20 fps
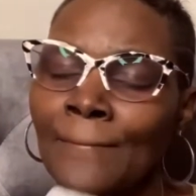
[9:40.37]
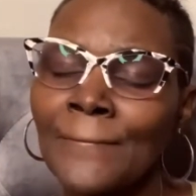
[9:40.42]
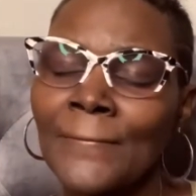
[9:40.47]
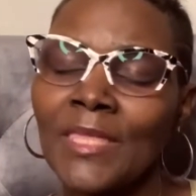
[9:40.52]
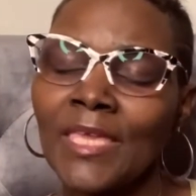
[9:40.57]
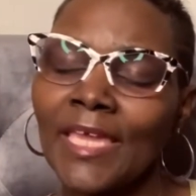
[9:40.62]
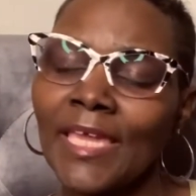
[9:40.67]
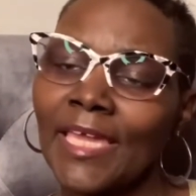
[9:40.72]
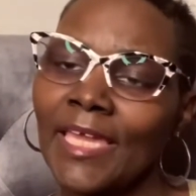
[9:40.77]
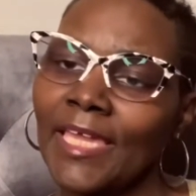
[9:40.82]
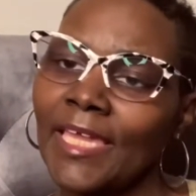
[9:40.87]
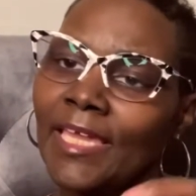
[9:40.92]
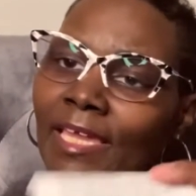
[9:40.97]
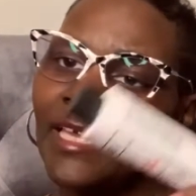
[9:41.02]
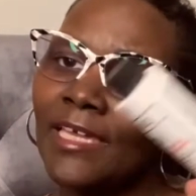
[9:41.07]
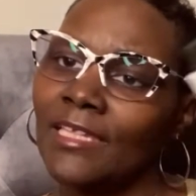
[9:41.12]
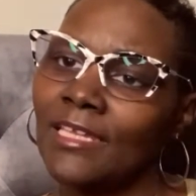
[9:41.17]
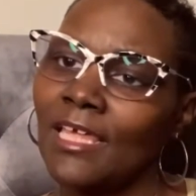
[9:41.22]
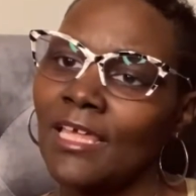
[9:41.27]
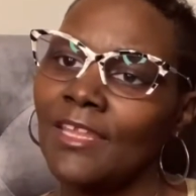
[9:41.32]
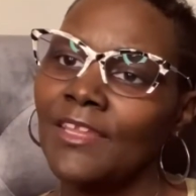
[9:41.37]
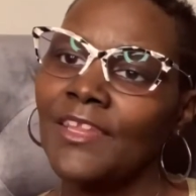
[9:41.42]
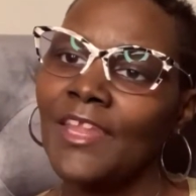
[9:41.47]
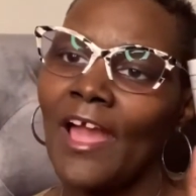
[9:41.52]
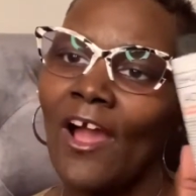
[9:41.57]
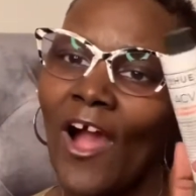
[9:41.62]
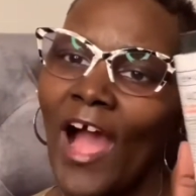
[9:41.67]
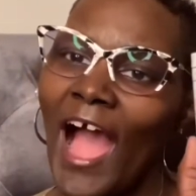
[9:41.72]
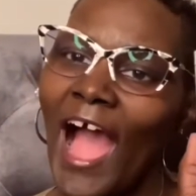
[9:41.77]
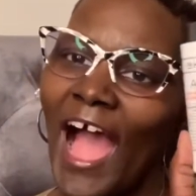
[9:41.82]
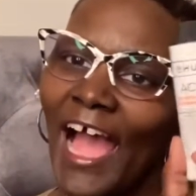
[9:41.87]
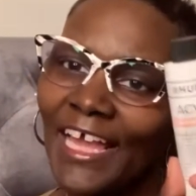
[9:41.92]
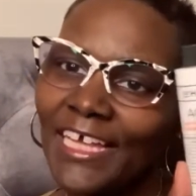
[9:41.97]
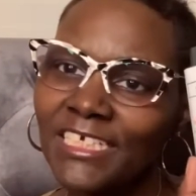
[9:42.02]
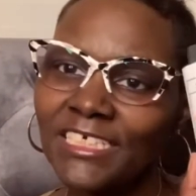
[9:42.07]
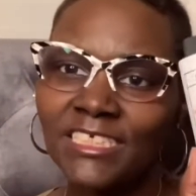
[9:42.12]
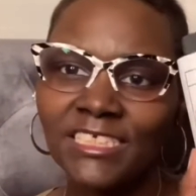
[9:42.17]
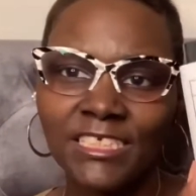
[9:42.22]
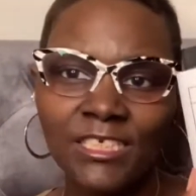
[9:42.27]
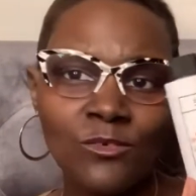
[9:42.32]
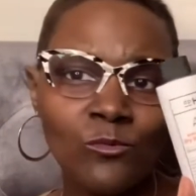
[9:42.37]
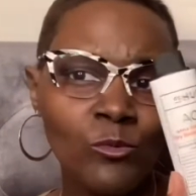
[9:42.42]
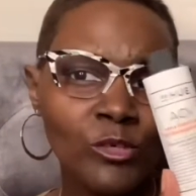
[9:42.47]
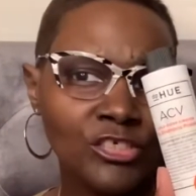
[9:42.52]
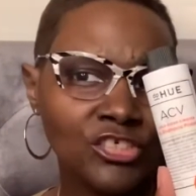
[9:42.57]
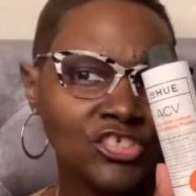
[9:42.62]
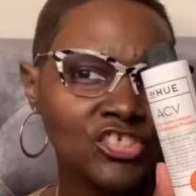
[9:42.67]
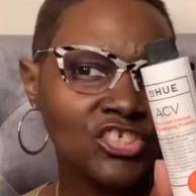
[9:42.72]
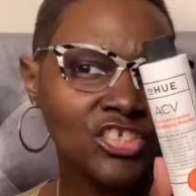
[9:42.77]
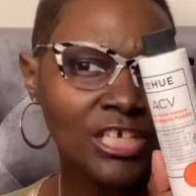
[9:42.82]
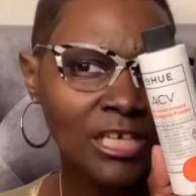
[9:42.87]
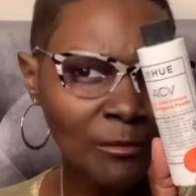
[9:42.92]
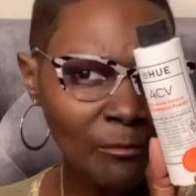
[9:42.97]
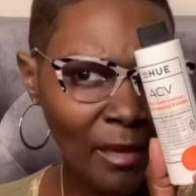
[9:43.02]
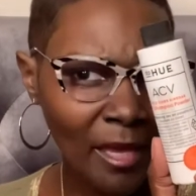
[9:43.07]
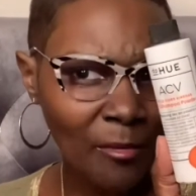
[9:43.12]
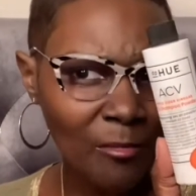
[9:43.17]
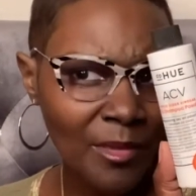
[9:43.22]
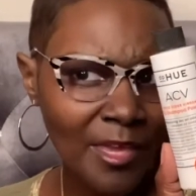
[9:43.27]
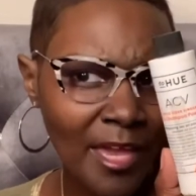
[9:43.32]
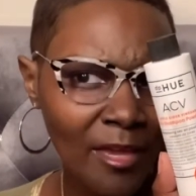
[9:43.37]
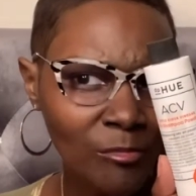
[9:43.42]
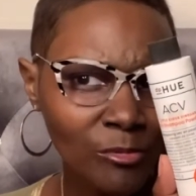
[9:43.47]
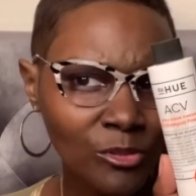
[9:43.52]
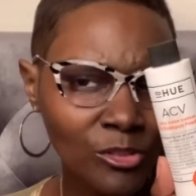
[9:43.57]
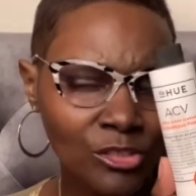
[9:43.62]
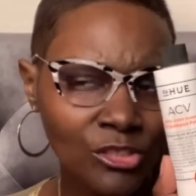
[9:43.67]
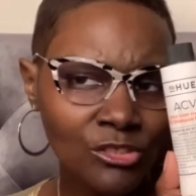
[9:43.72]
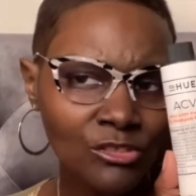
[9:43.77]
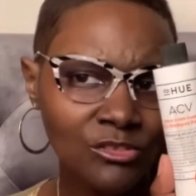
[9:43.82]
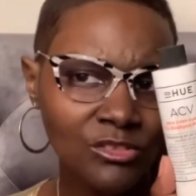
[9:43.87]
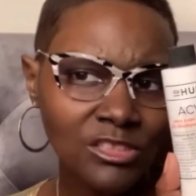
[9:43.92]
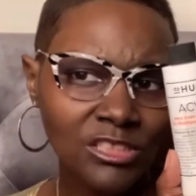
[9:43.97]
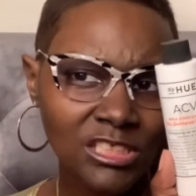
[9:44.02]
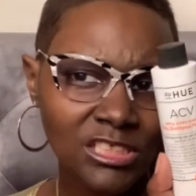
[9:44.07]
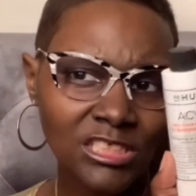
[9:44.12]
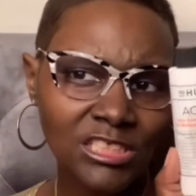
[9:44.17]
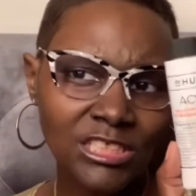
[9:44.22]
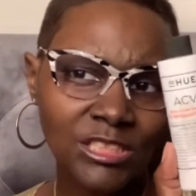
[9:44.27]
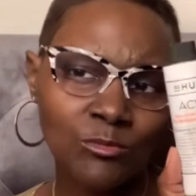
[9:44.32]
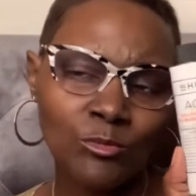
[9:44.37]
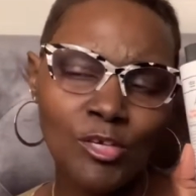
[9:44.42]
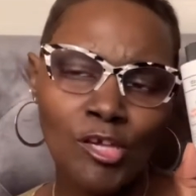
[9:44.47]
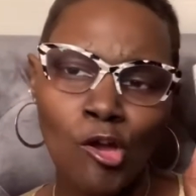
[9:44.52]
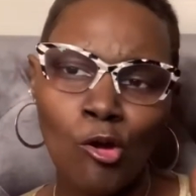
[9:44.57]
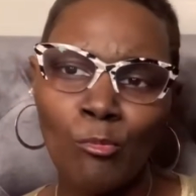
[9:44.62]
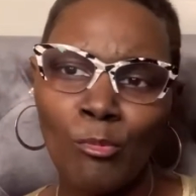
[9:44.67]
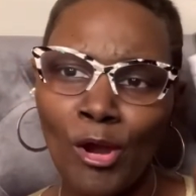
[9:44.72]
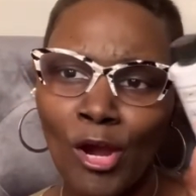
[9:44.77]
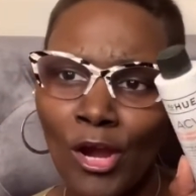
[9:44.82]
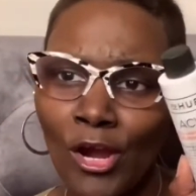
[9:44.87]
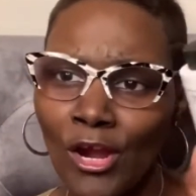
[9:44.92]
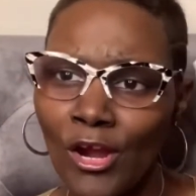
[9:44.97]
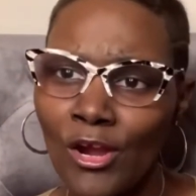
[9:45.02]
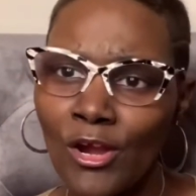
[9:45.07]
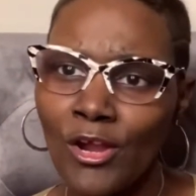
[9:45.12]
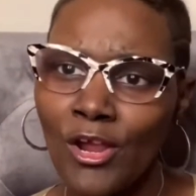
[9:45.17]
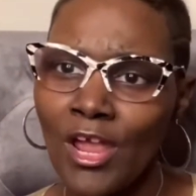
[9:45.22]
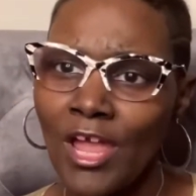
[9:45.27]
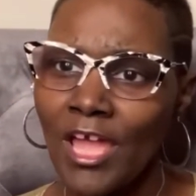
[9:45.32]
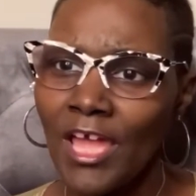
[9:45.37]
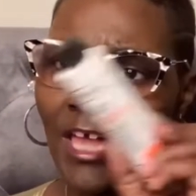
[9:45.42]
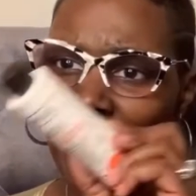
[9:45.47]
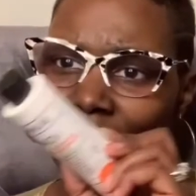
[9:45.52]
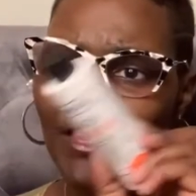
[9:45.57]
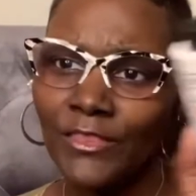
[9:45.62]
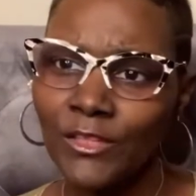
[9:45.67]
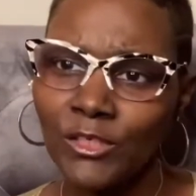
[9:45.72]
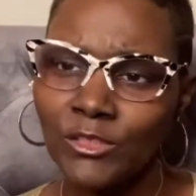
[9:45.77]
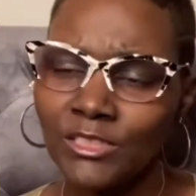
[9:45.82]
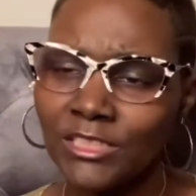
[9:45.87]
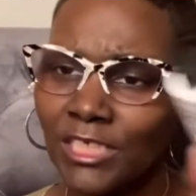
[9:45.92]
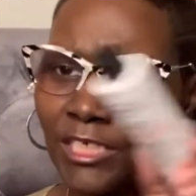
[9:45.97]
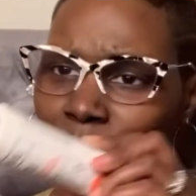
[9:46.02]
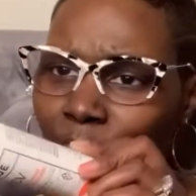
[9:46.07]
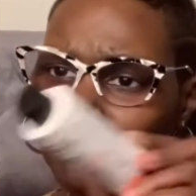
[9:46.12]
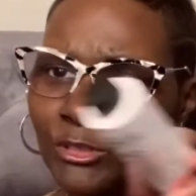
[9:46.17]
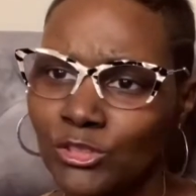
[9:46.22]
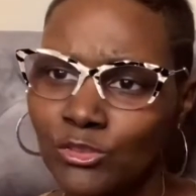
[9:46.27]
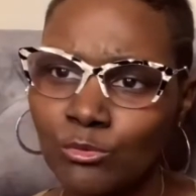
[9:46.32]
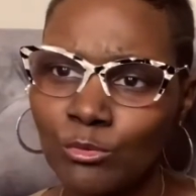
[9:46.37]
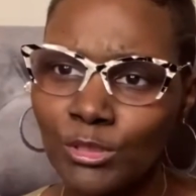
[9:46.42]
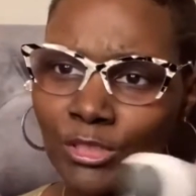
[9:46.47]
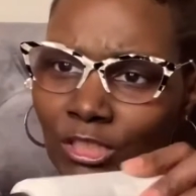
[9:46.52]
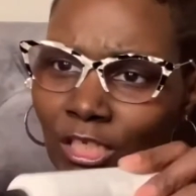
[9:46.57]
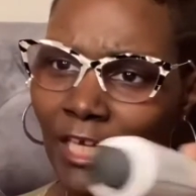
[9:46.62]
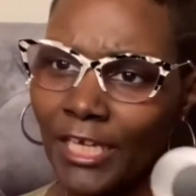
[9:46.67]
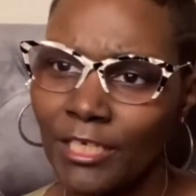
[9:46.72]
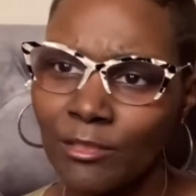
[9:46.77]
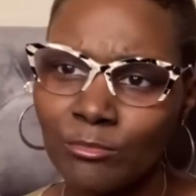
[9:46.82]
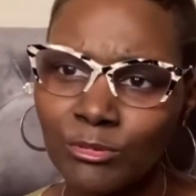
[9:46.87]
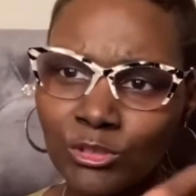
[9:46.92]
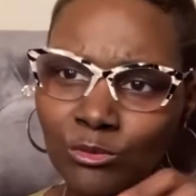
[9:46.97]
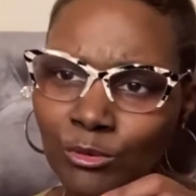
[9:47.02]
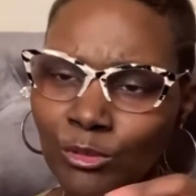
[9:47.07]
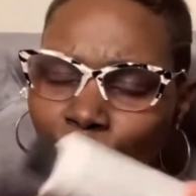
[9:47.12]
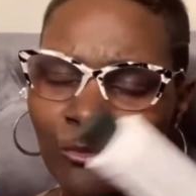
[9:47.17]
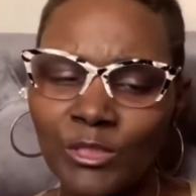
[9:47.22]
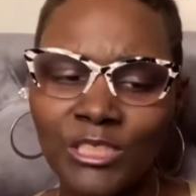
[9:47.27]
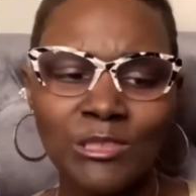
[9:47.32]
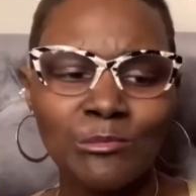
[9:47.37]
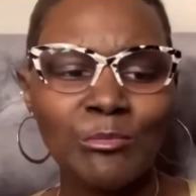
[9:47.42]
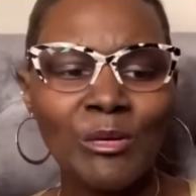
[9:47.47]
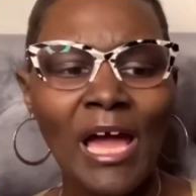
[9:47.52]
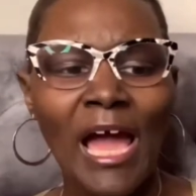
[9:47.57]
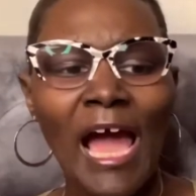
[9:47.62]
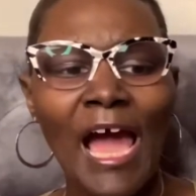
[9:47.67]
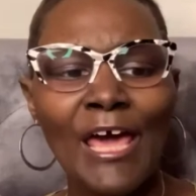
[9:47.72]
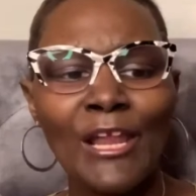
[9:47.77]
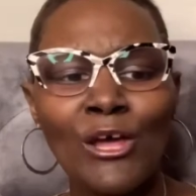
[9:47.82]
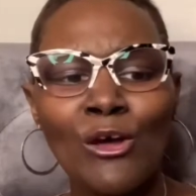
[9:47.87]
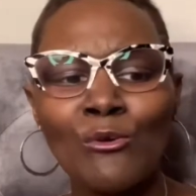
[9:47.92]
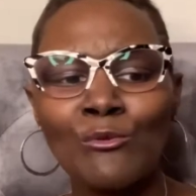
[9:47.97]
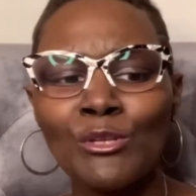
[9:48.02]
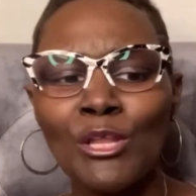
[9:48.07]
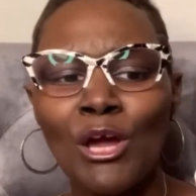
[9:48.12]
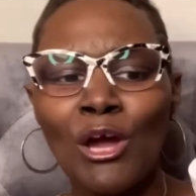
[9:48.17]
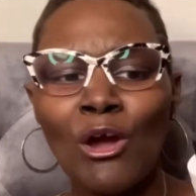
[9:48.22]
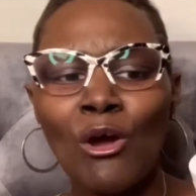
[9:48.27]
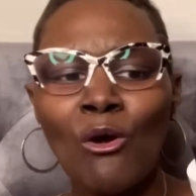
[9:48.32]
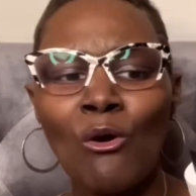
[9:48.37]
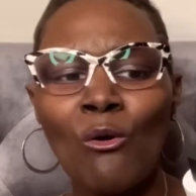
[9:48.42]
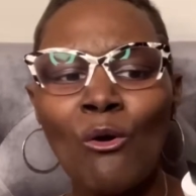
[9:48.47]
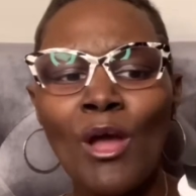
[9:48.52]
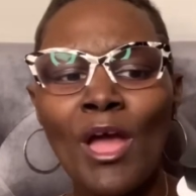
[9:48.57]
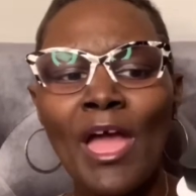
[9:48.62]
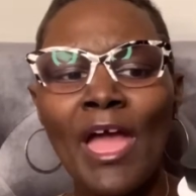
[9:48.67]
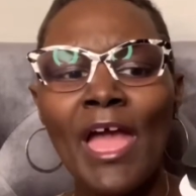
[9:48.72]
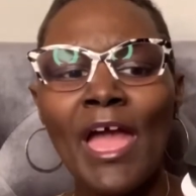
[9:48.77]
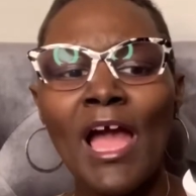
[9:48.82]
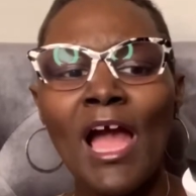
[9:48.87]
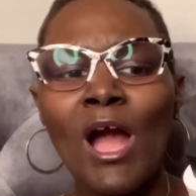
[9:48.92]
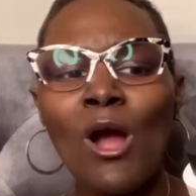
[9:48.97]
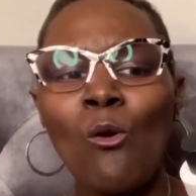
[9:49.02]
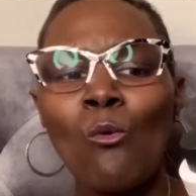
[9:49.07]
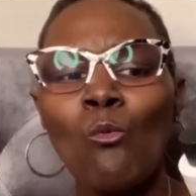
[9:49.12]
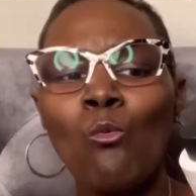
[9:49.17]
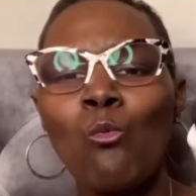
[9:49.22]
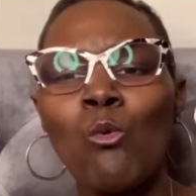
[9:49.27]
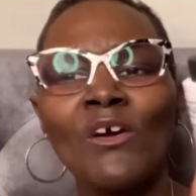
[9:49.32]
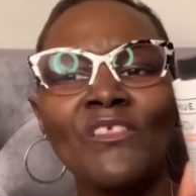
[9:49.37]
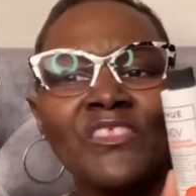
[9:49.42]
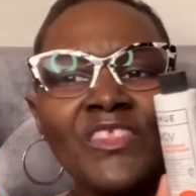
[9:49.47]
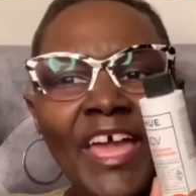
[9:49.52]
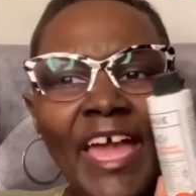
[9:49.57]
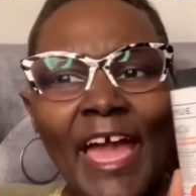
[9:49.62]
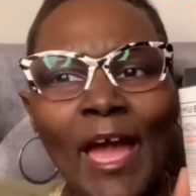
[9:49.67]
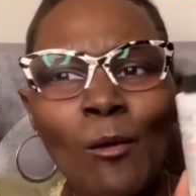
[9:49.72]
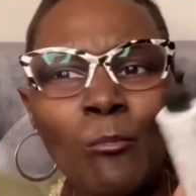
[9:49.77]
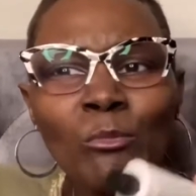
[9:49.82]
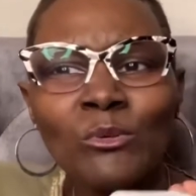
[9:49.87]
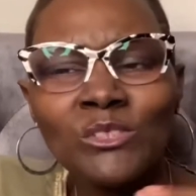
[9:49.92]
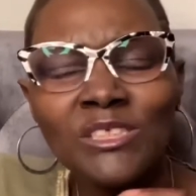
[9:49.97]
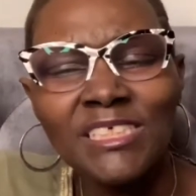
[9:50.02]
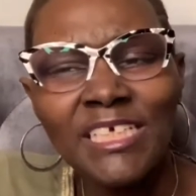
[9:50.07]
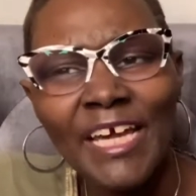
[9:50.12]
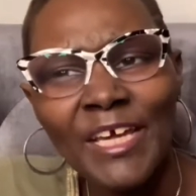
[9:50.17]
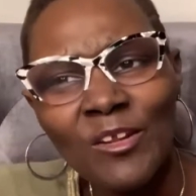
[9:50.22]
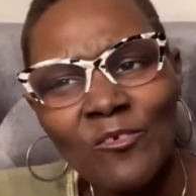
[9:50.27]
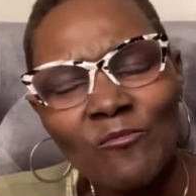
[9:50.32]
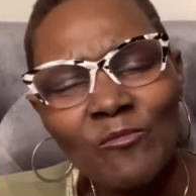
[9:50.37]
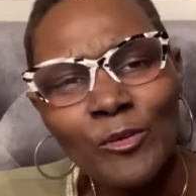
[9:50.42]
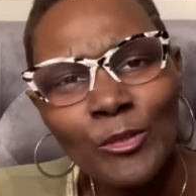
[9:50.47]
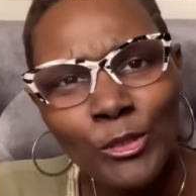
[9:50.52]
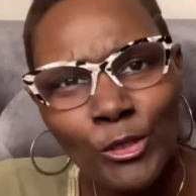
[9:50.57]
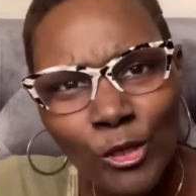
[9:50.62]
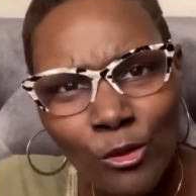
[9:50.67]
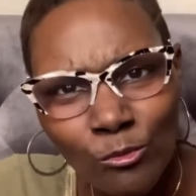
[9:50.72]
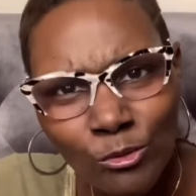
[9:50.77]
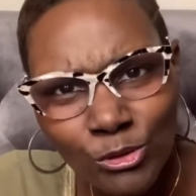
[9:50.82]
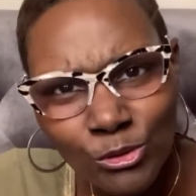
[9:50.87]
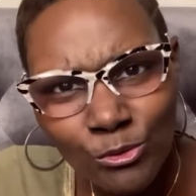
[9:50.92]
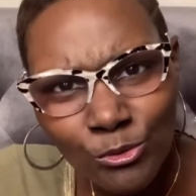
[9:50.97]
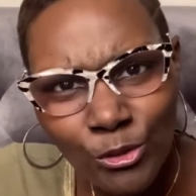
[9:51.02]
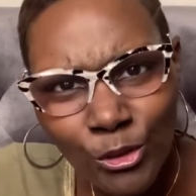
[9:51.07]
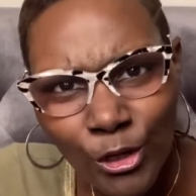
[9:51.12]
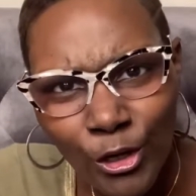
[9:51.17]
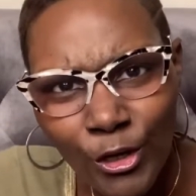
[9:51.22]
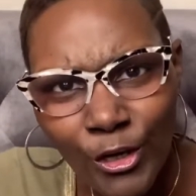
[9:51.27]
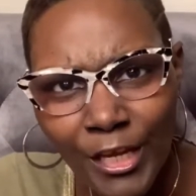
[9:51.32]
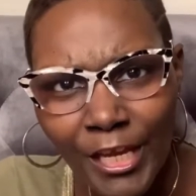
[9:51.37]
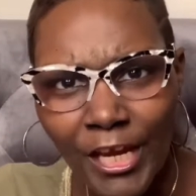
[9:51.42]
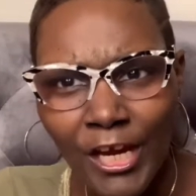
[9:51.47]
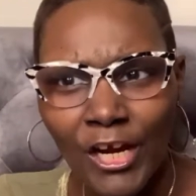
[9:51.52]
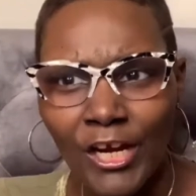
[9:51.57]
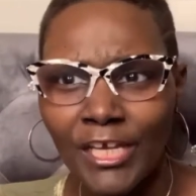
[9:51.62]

And now I can see where she may be able to use this. This will help her in those in between, like in between the weeks, but I don't know what the apple cider vinegar would do to her hair.